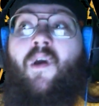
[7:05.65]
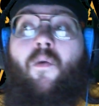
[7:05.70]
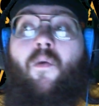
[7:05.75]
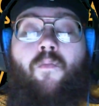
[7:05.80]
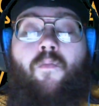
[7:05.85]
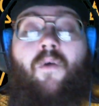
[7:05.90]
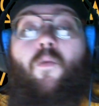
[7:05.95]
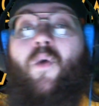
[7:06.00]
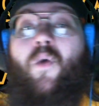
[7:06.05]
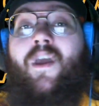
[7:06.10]

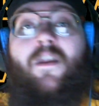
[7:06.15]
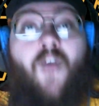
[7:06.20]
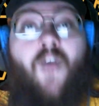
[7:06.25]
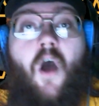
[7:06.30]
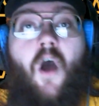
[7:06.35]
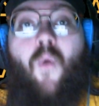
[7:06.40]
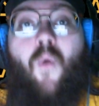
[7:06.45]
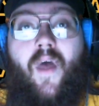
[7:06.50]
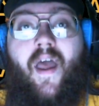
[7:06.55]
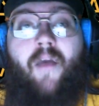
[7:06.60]
But we know
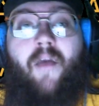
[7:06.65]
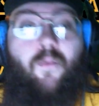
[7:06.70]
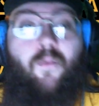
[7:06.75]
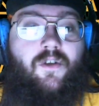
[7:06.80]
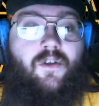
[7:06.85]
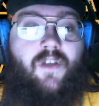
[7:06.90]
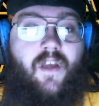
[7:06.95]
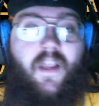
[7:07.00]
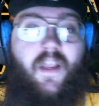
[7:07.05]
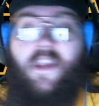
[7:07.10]
what Edwards
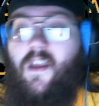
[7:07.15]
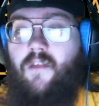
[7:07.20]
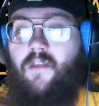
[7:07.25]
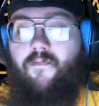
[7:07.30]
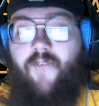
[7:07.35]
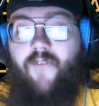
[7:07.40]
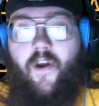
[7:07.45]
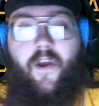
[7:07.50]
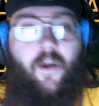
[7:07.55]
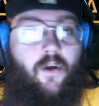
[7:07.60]
did. He did
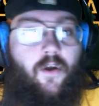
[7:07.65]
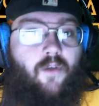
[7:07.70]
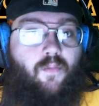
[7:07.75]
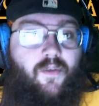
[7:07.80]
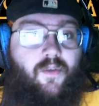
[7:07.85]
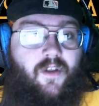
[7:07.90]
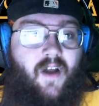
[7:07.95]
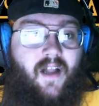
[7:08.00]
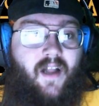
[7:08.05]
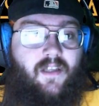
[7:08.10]
very good
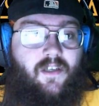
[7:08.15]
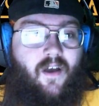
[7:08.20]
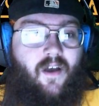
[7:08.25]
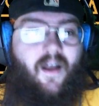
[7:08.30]
with Godzilla.